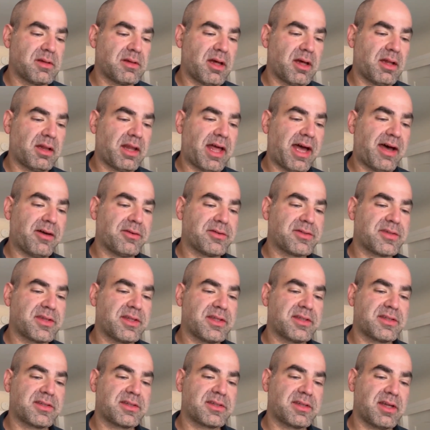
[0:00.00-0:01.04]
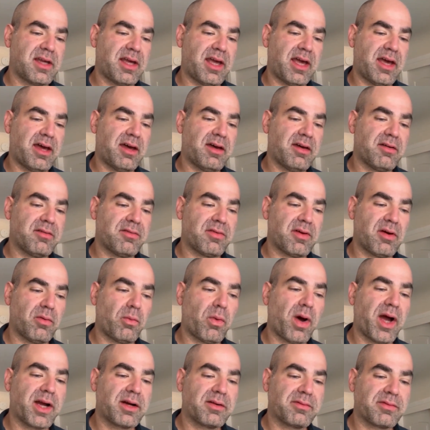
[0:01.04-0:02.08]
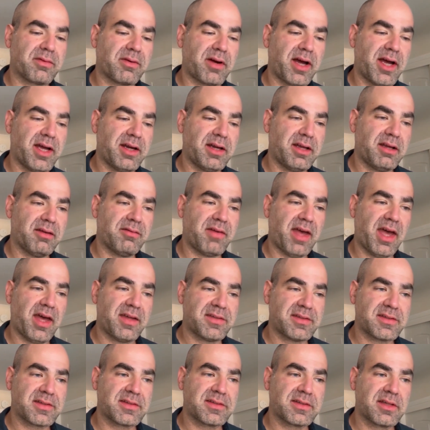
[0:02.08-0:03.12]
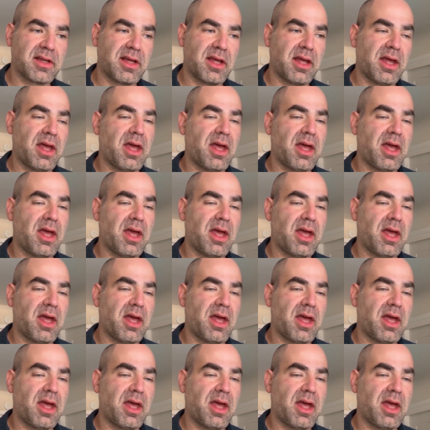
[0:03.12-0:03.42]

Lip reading: allows this to have a wider variety of asks,